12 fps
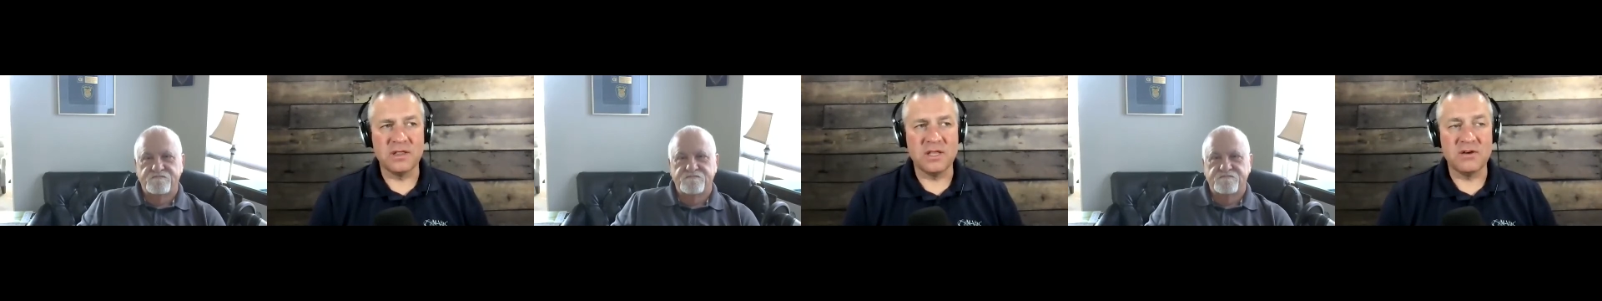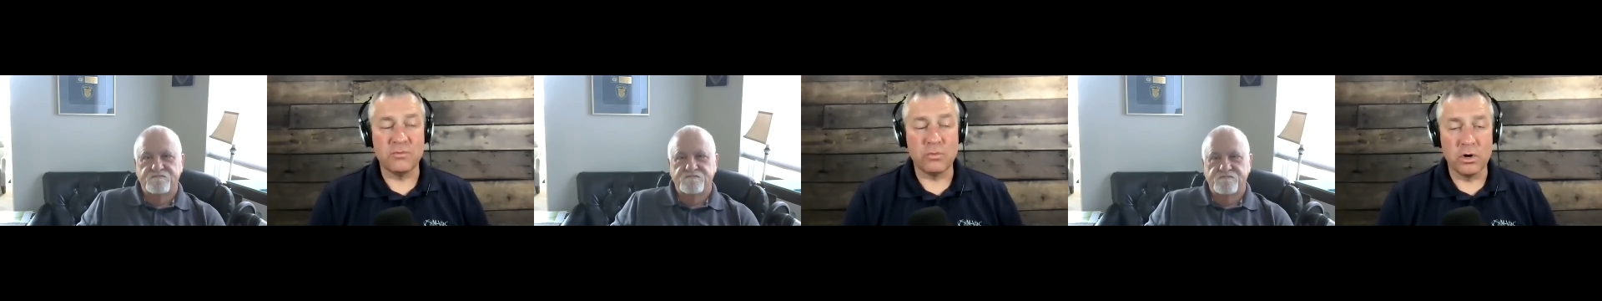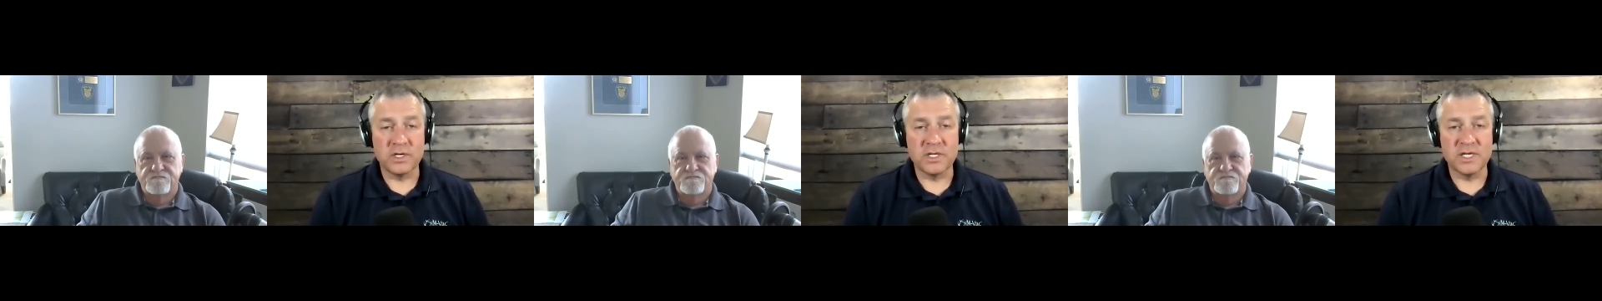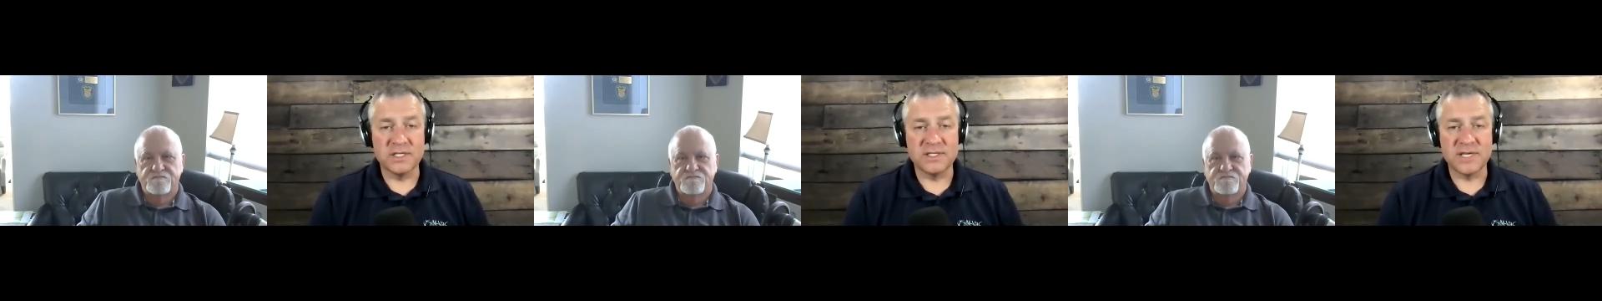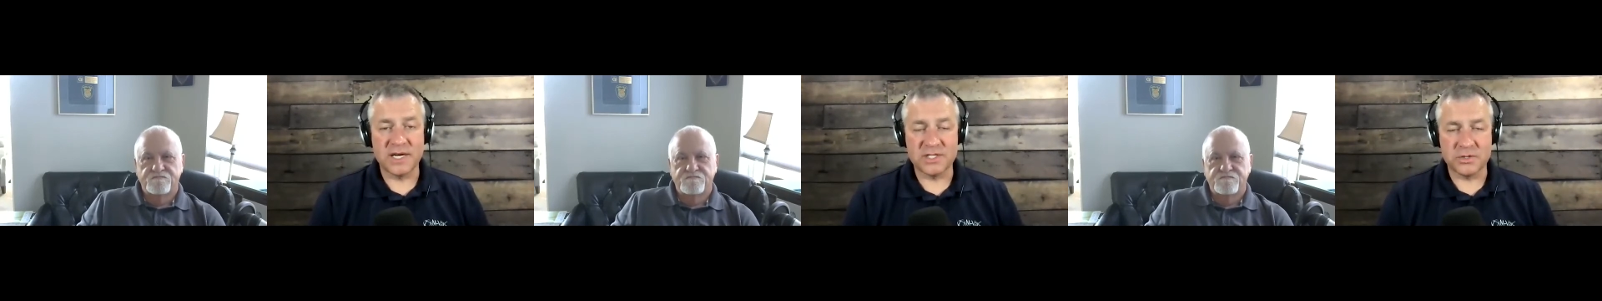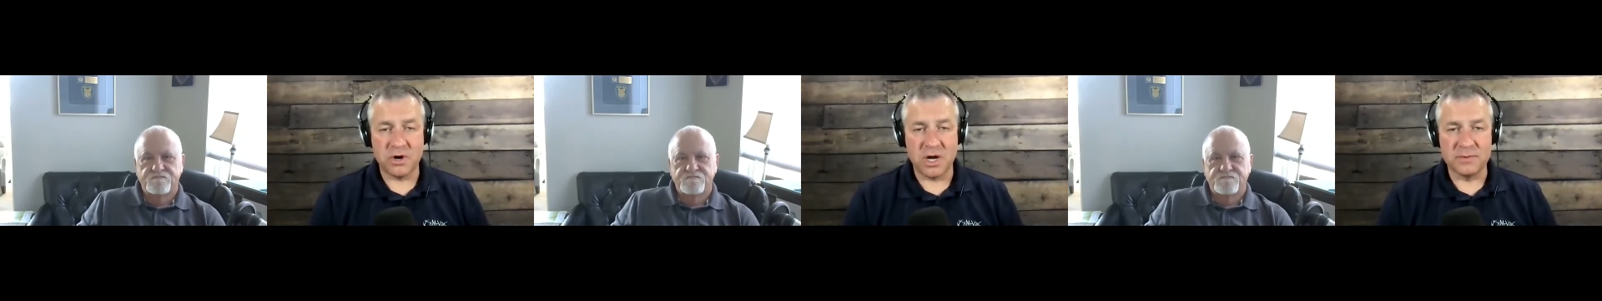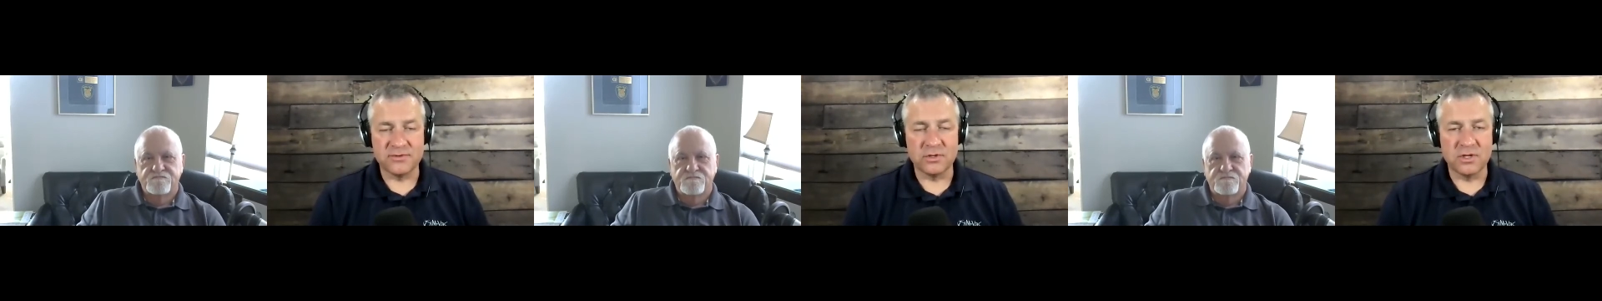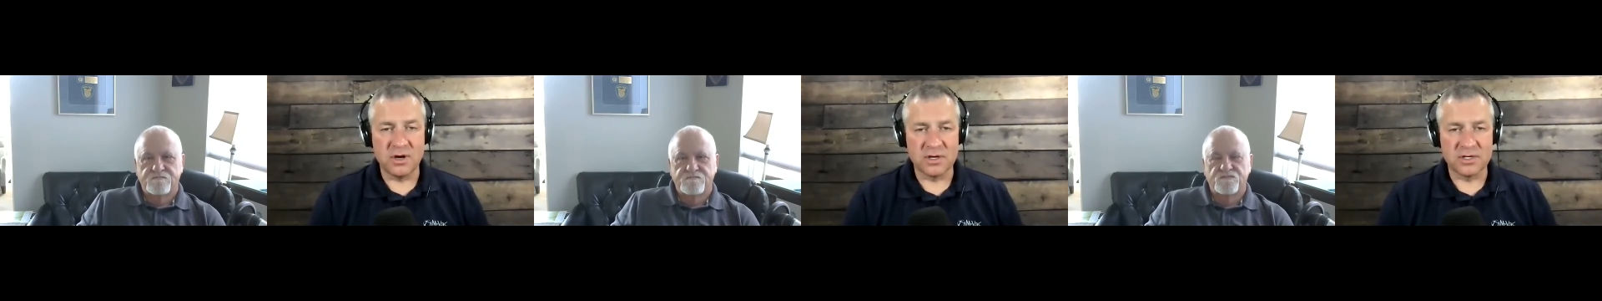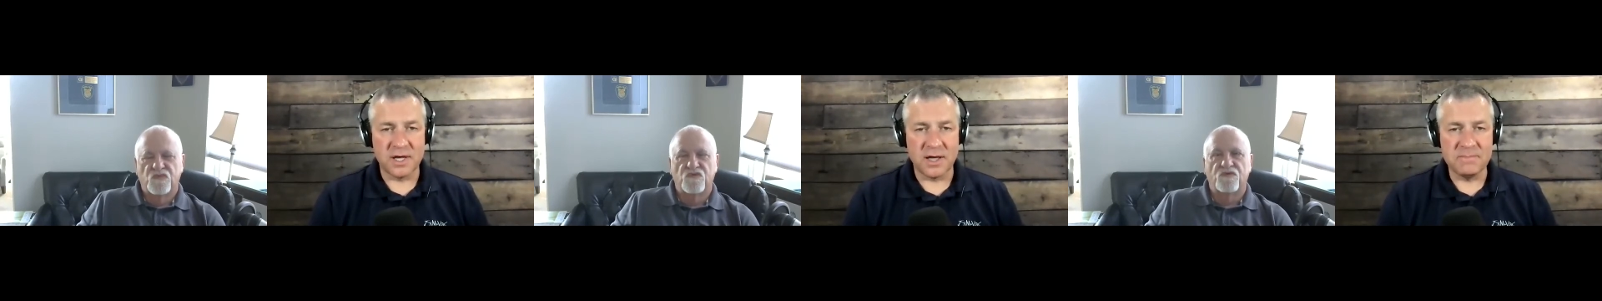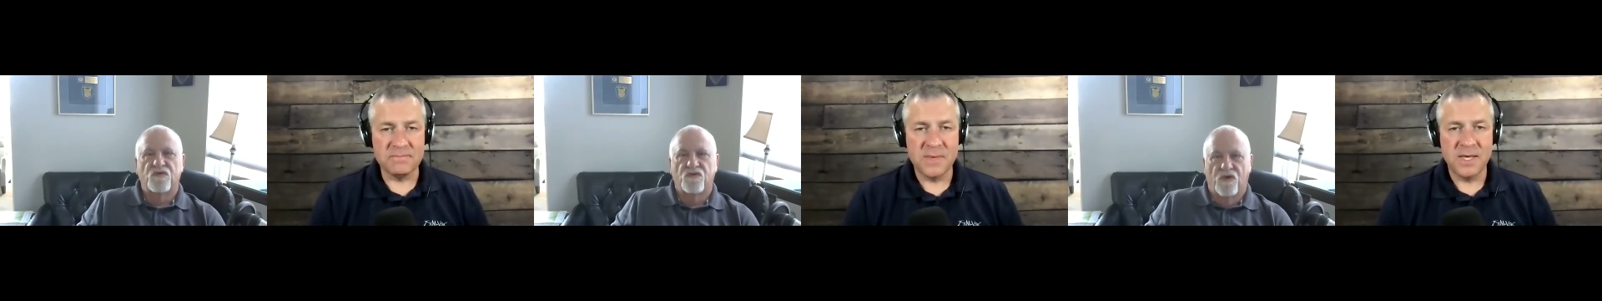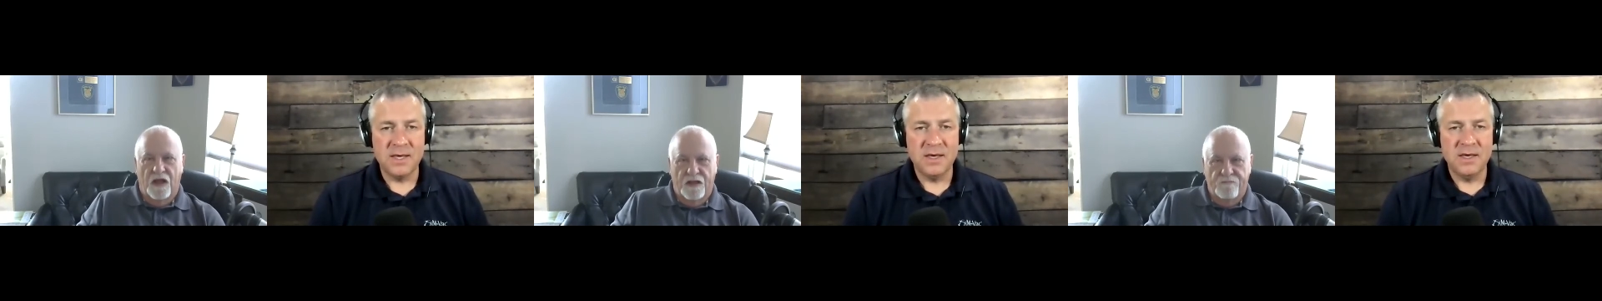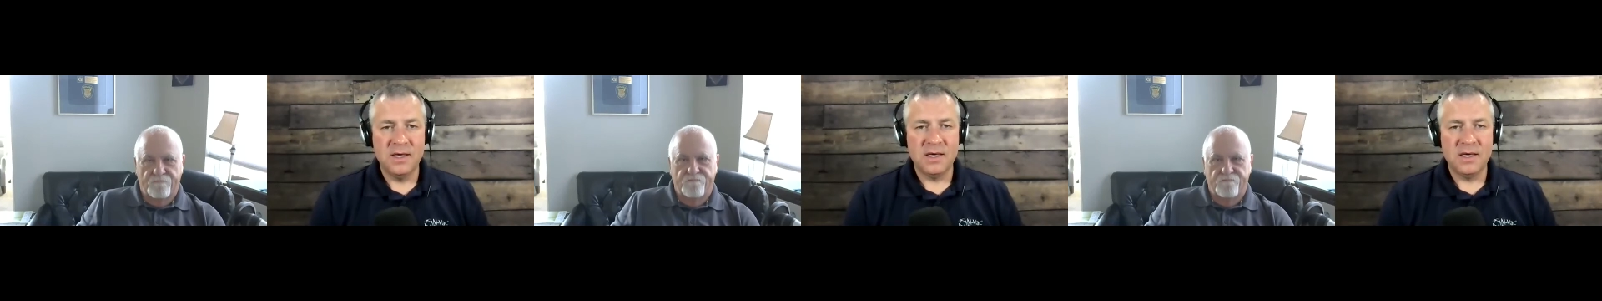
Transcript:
Speaker 1: that have worked in sex crimes for a long time. Right.